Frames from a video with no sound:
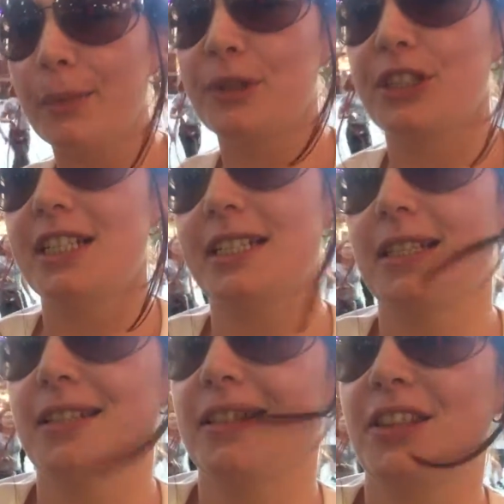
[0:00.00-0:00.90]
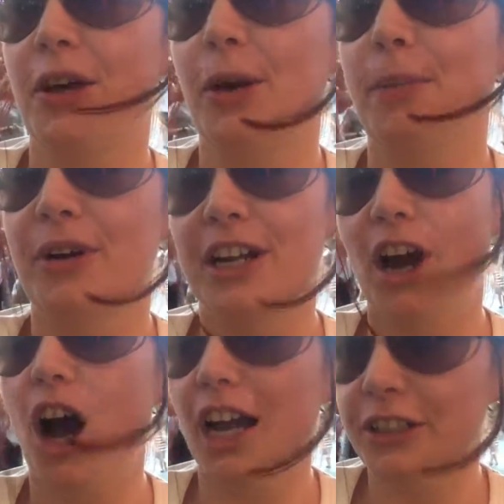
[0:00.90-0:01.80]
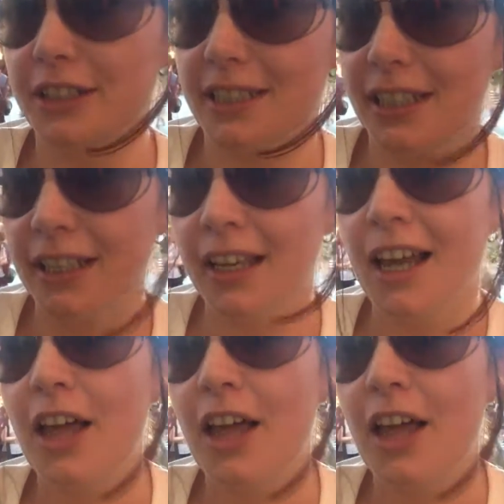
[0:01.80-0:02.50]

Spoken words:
who produces the Mirena IUD.